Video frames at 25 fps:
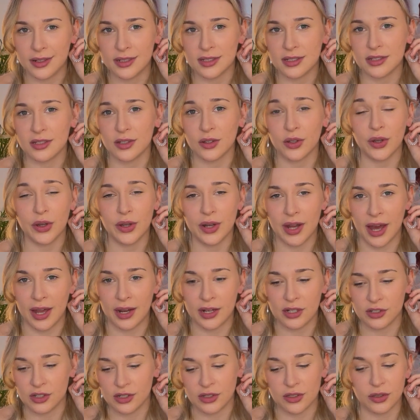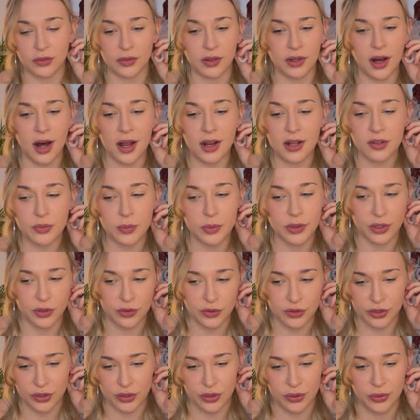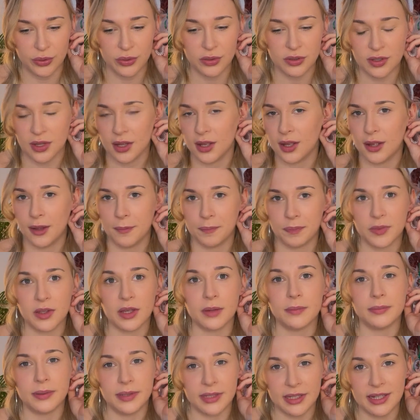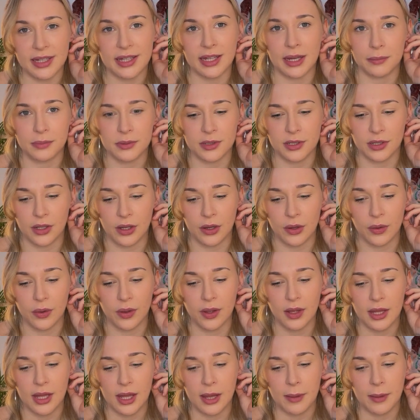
This is a good energy. So regardless of what you choose, completely up to you.